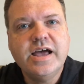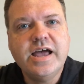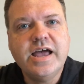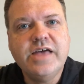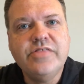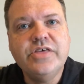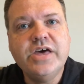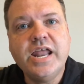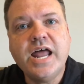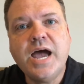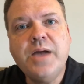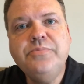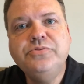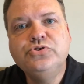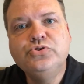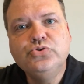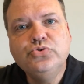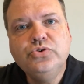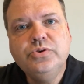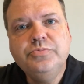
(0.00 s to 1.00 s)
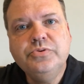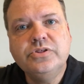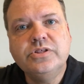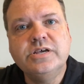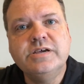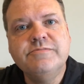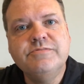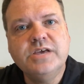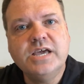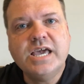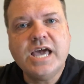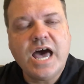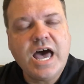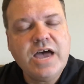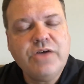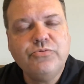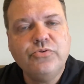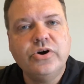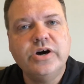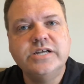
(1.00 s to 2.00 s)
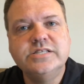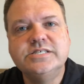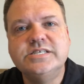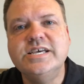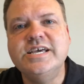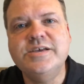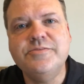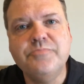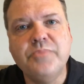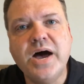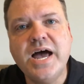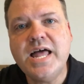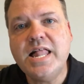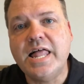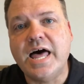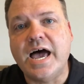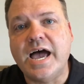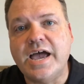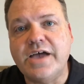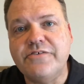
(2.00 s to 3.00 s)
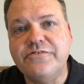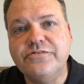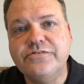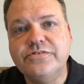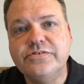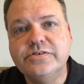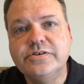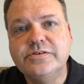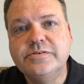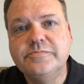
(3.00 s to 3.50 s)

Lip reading: and that I truly believe that God wants in my life.